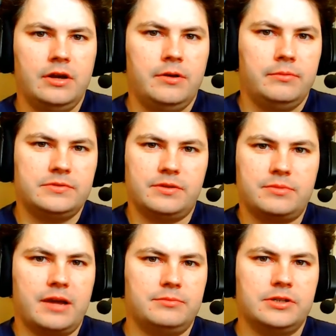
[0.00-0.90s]

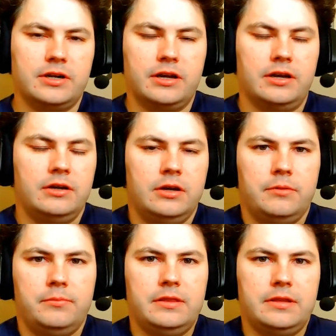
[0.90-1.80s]
sometimes you're going to
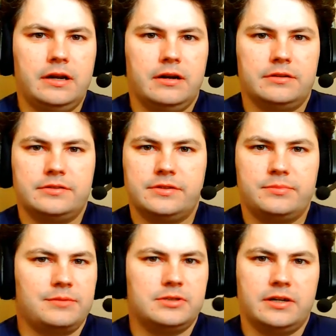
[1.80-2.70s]
be there and
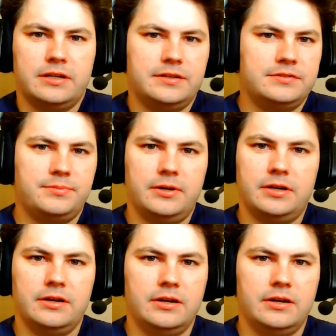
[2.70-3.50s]
sometimes you're going to disappear,